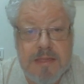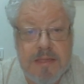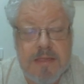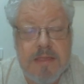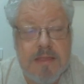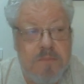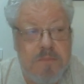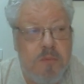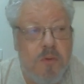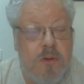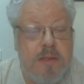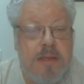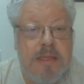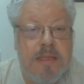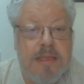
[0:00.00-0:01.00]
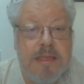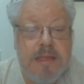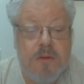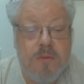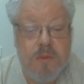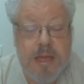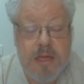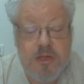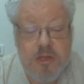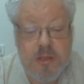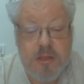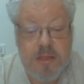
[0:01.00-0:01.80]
this is an important consideration.